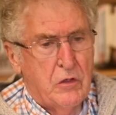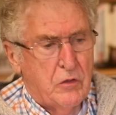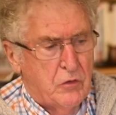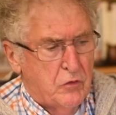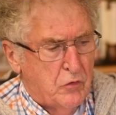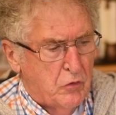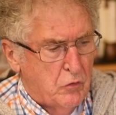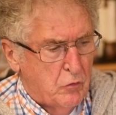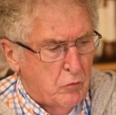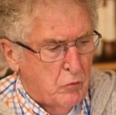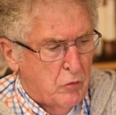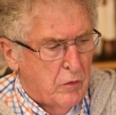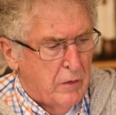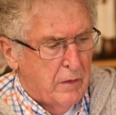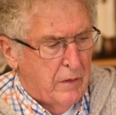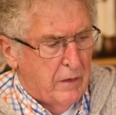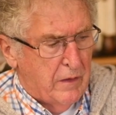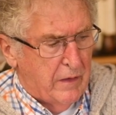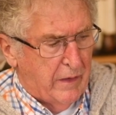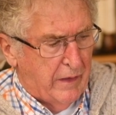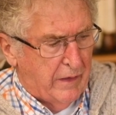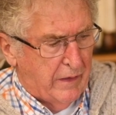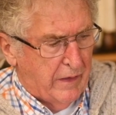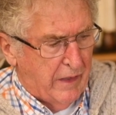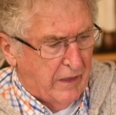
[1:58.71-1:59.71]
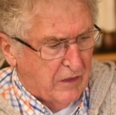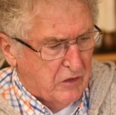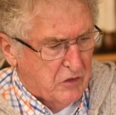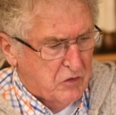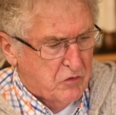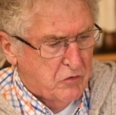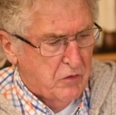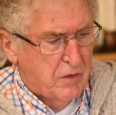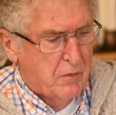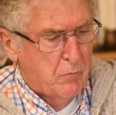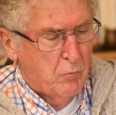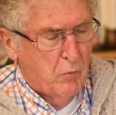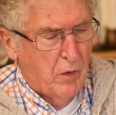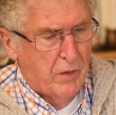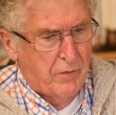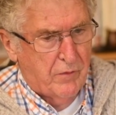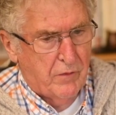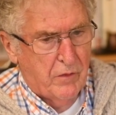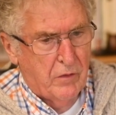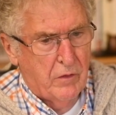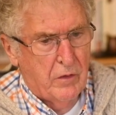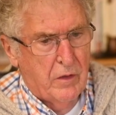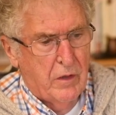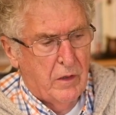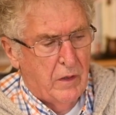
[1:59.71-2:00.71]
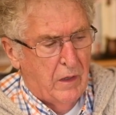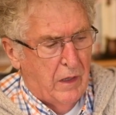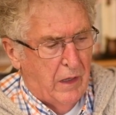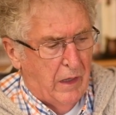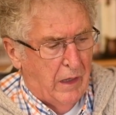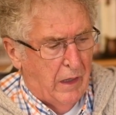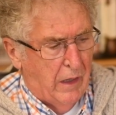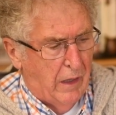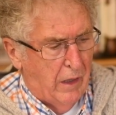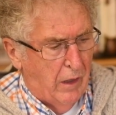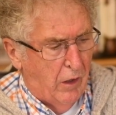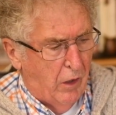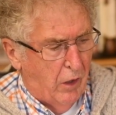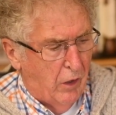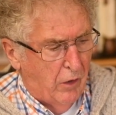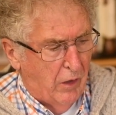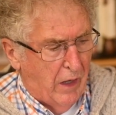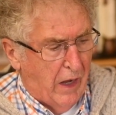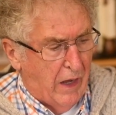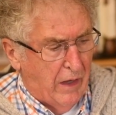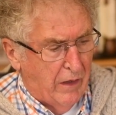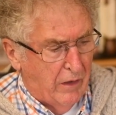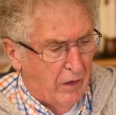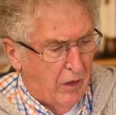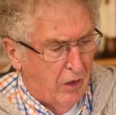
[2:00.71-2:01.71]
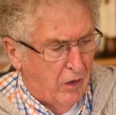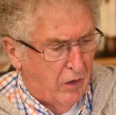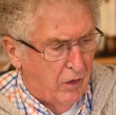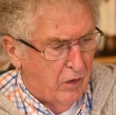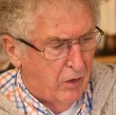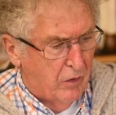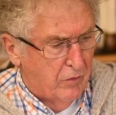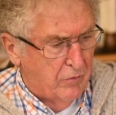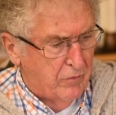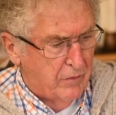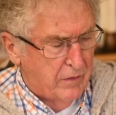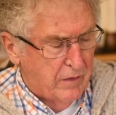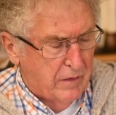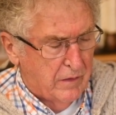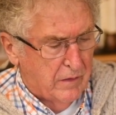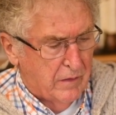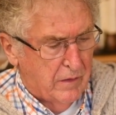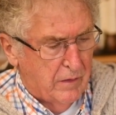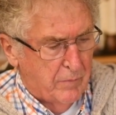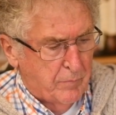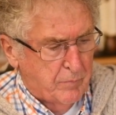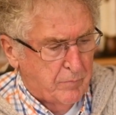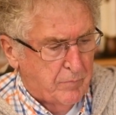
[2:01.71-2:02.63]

through extreme weather on the